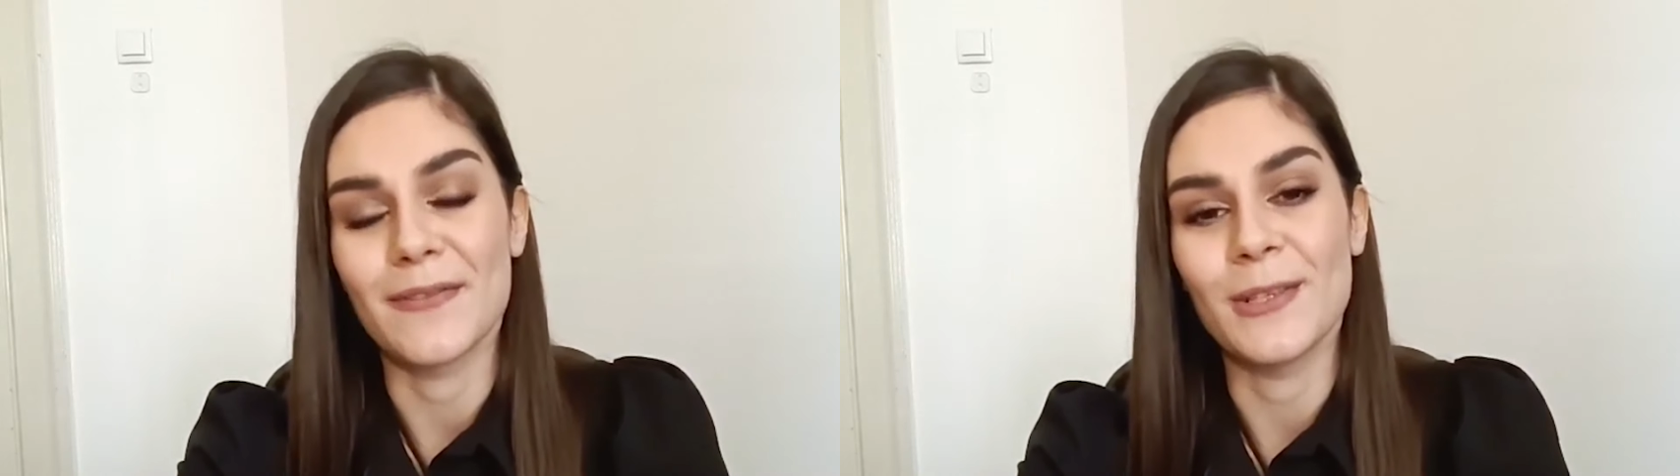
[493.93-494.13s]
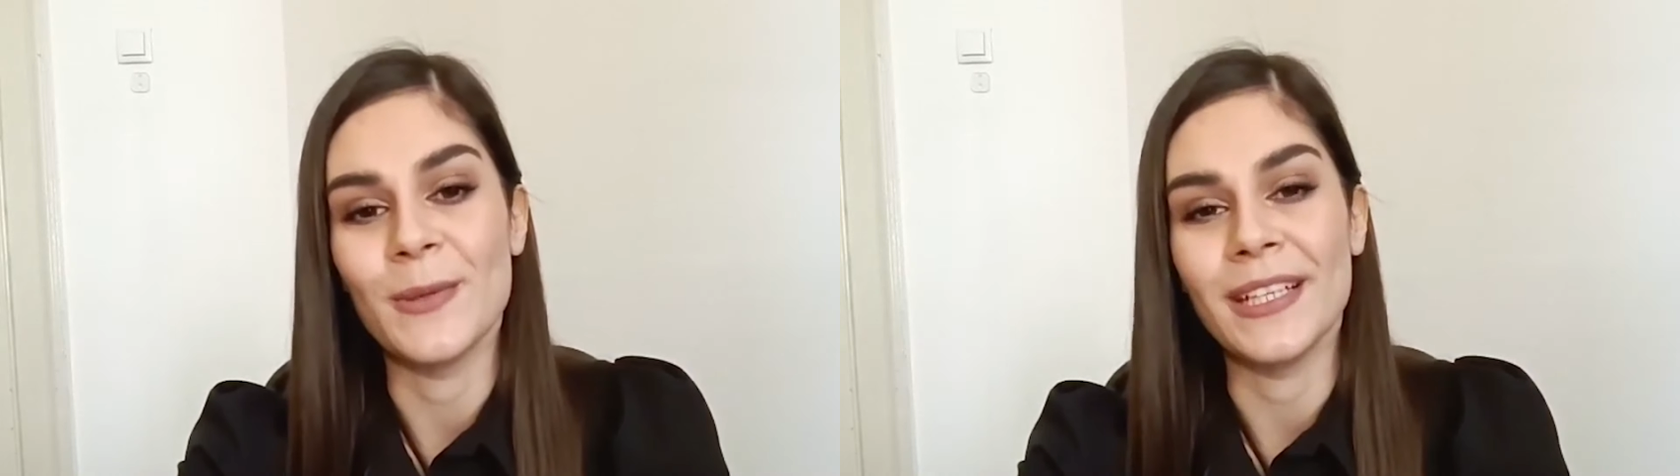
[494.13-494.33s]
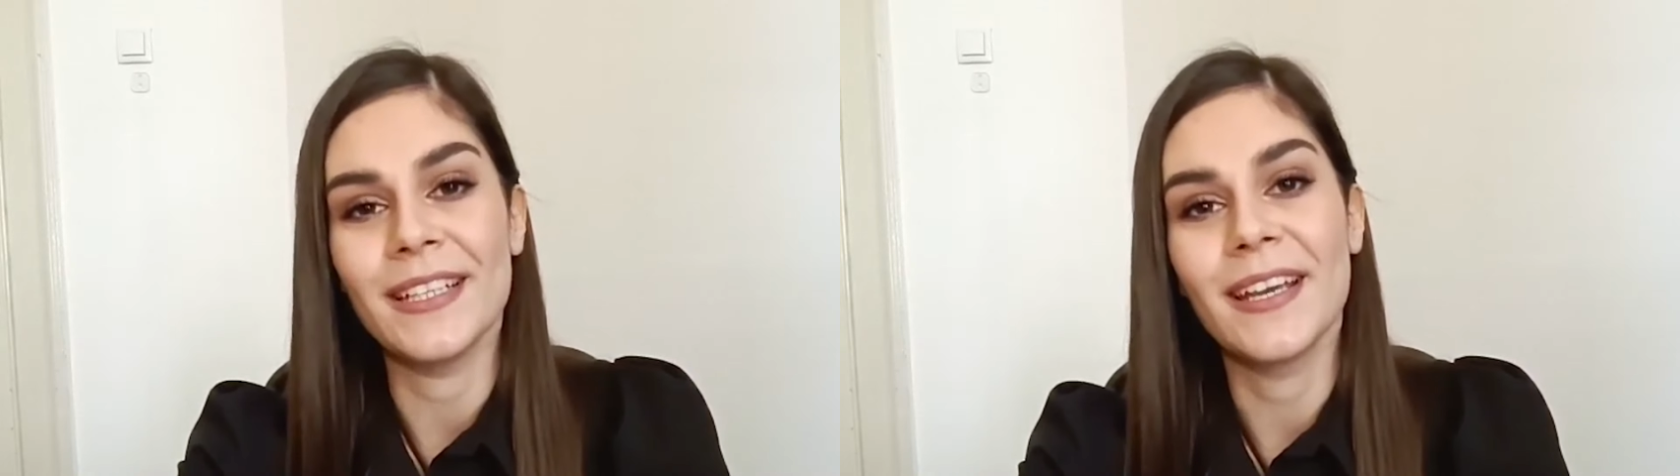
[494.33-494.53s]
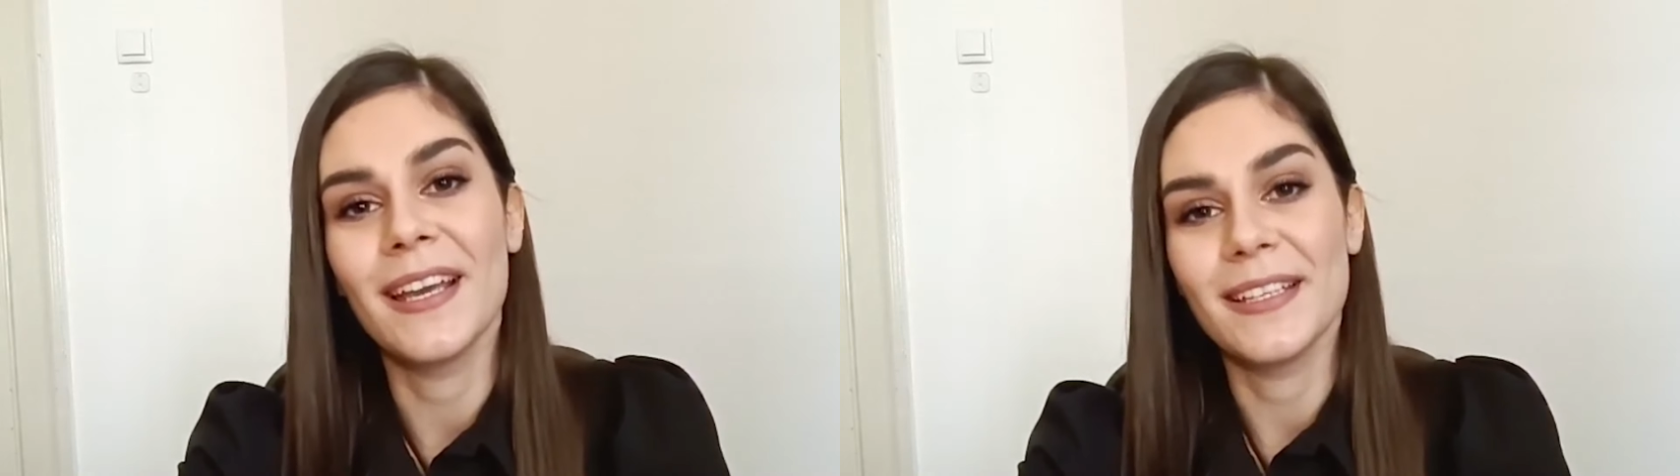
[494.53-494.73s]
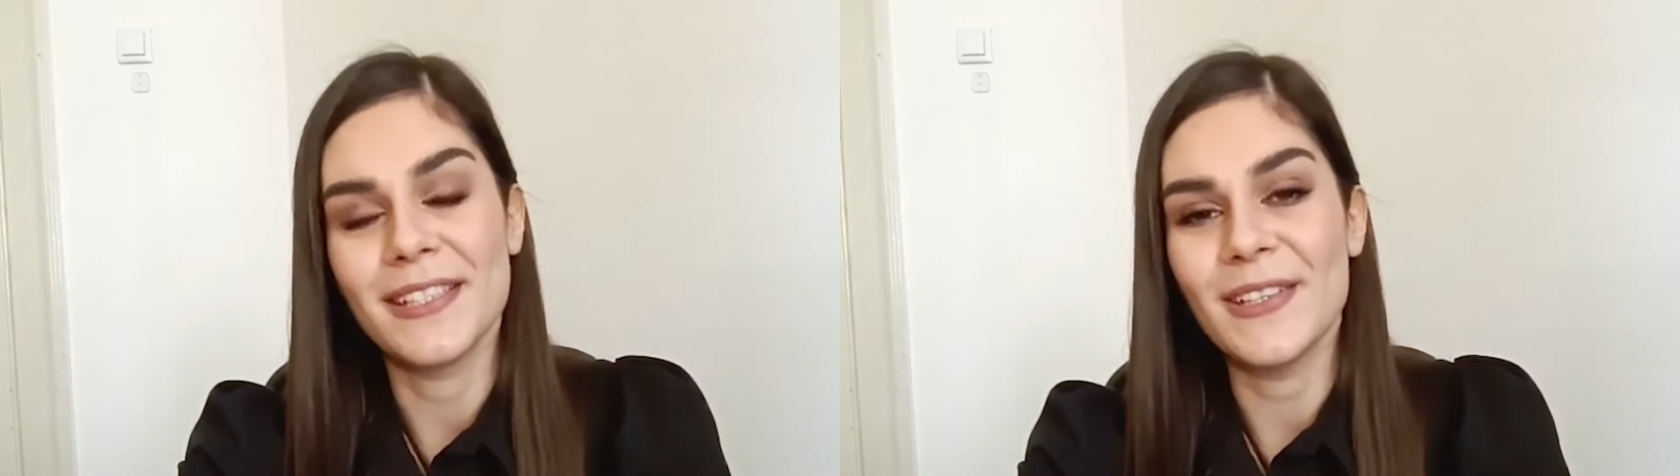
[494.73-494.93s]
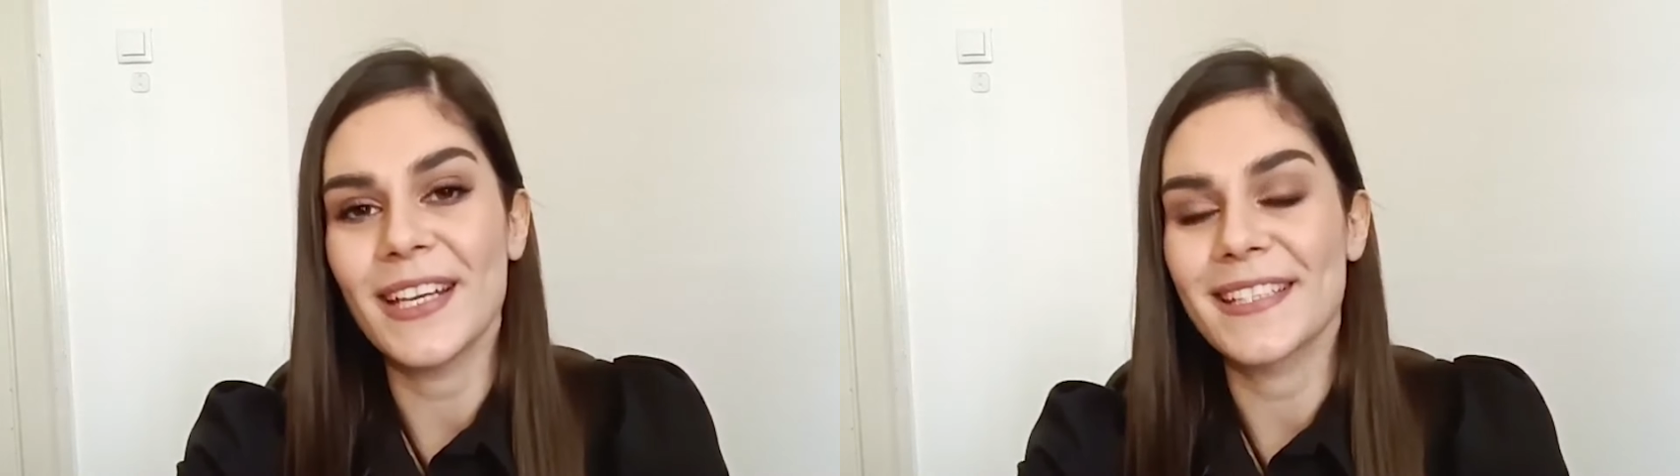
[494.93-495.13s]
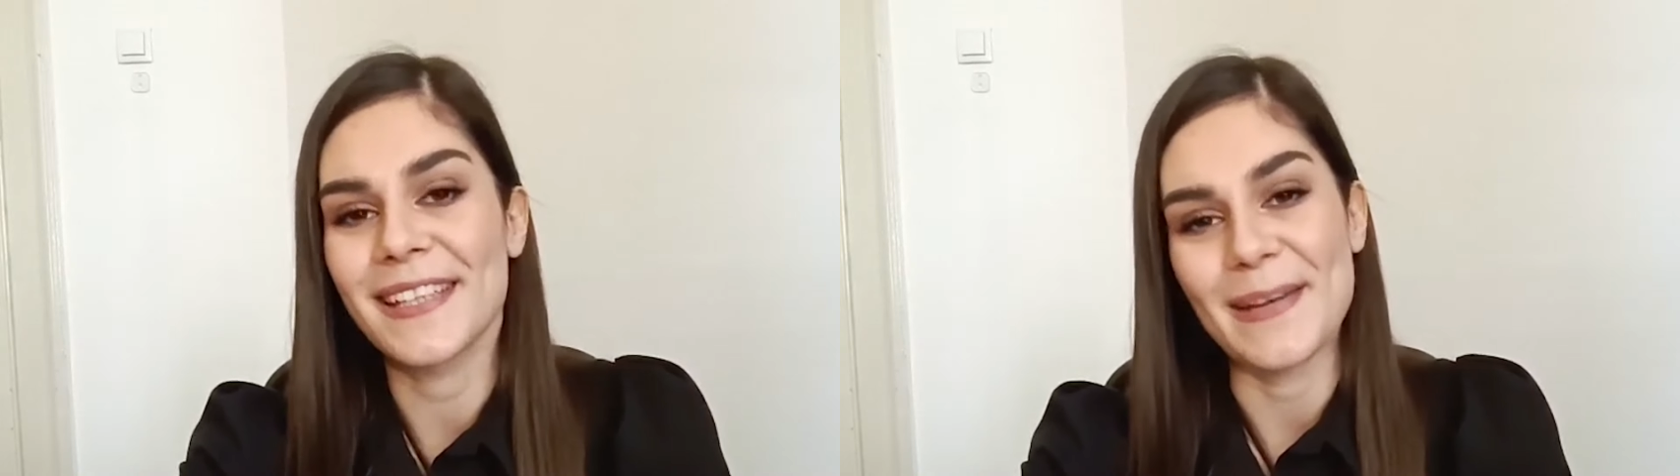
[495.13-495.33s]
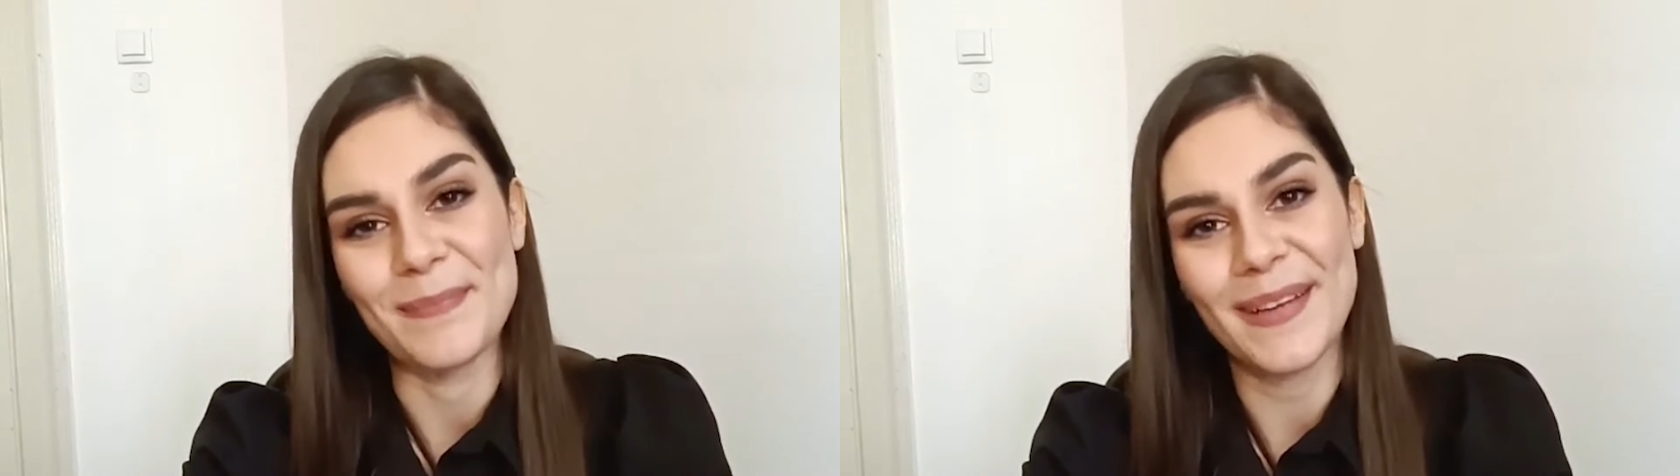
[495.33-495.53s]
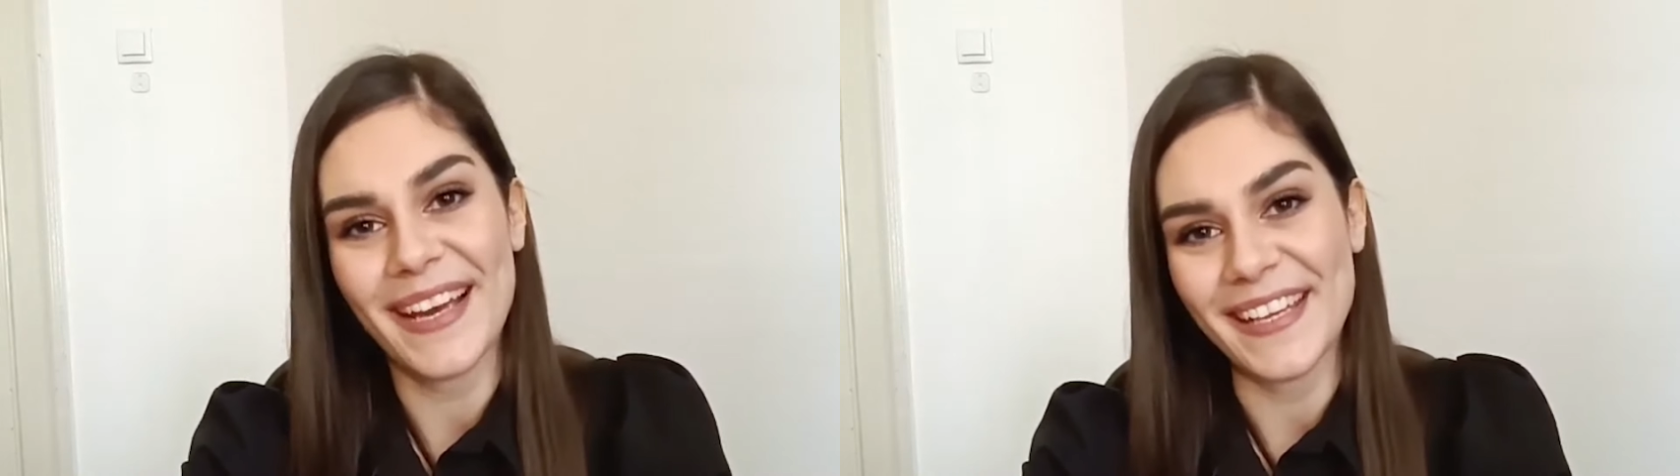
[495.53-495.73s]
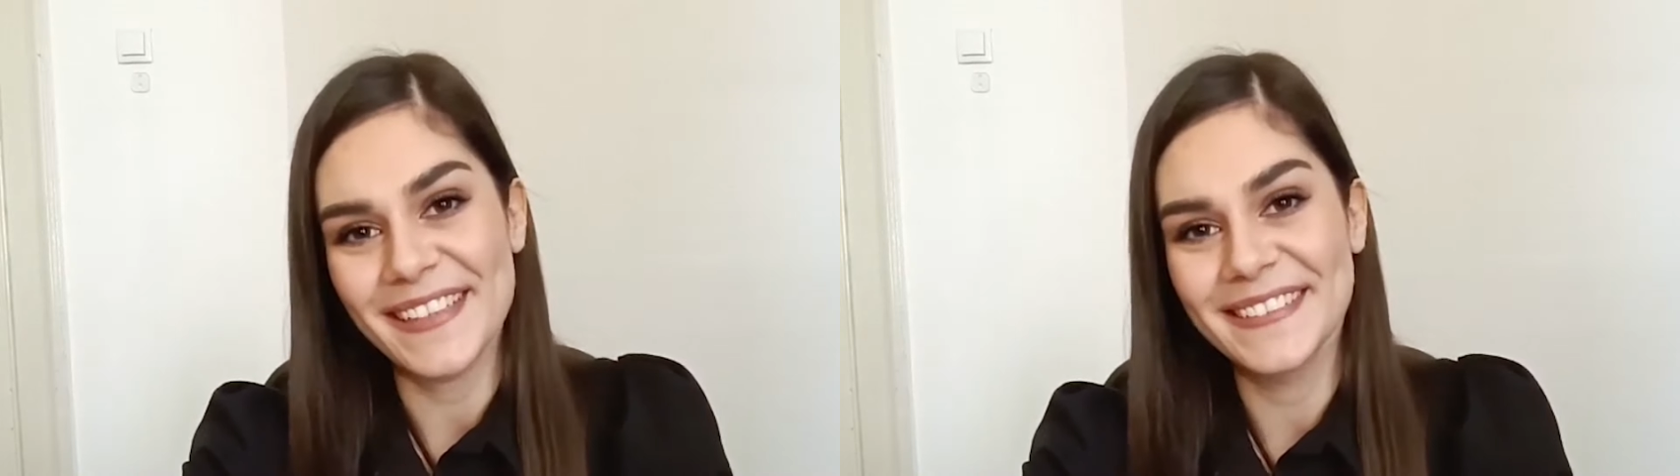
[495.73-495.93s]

every week. See you next time. Bye!